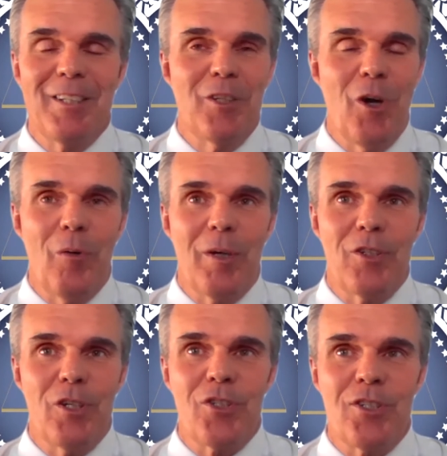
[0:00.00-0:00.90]

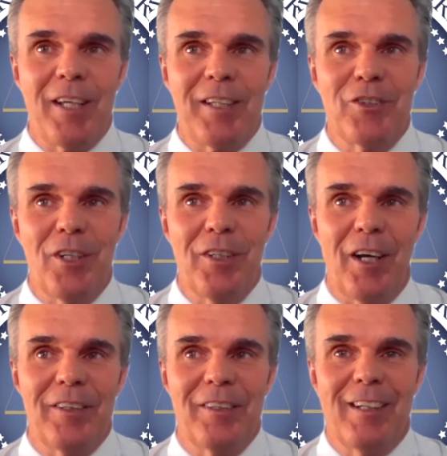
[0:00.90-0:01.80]
it's second to
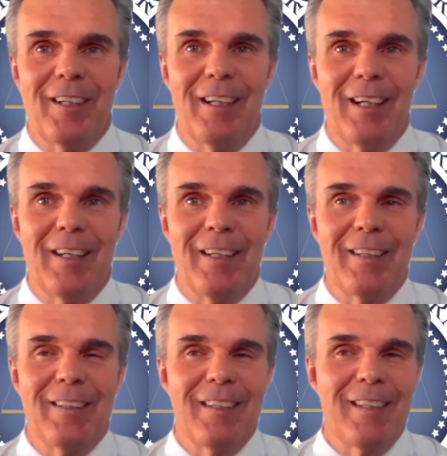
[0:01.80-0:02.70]
none.
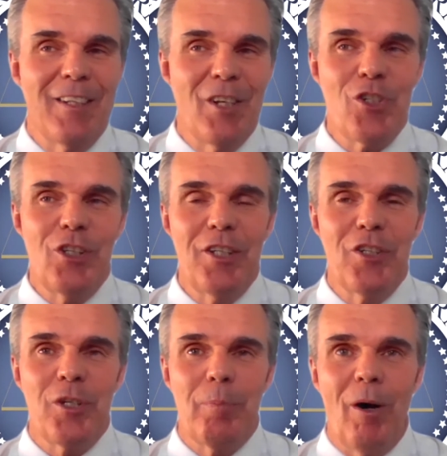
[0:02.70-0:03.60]
In his
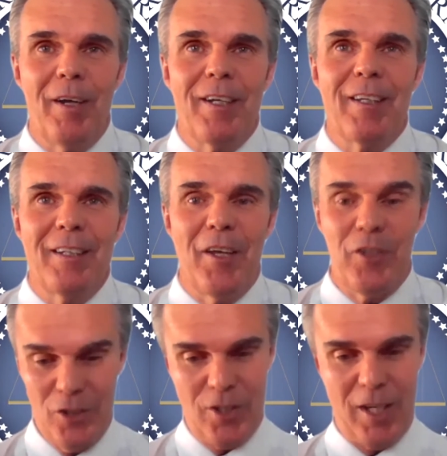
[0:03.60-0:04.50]
leadership on it,
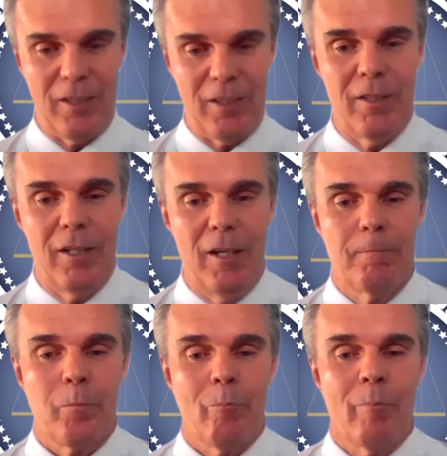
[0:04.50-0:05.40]
again, it's second to
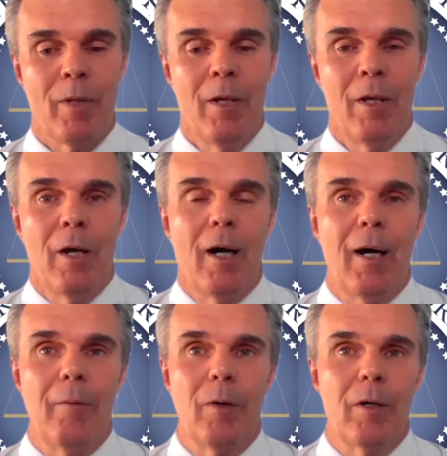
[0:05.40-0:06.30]
none.
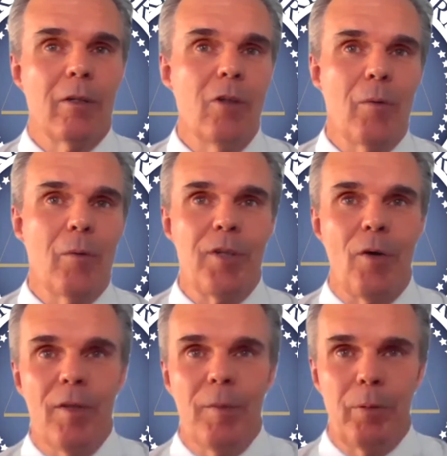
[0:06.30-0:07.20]
Along with
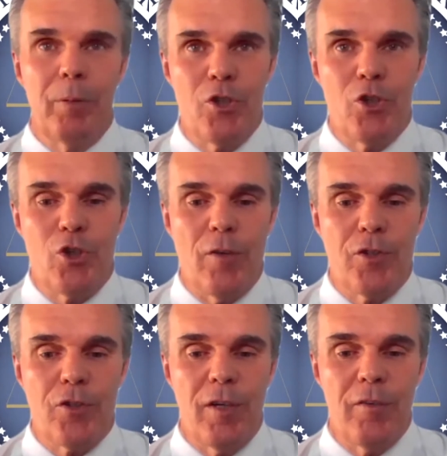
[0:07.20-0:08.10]
our other police
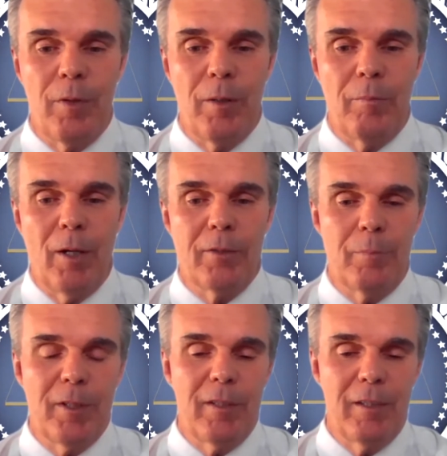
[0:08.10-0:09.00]
chiefs, Chief
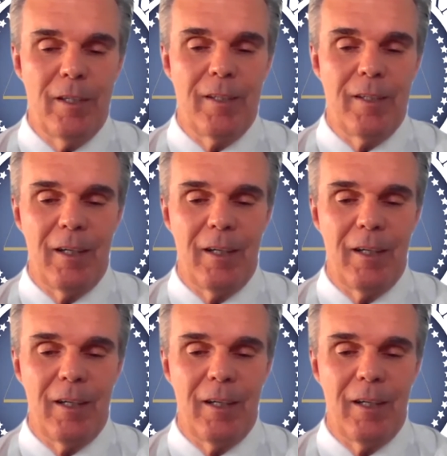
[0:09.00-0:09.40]
Montminy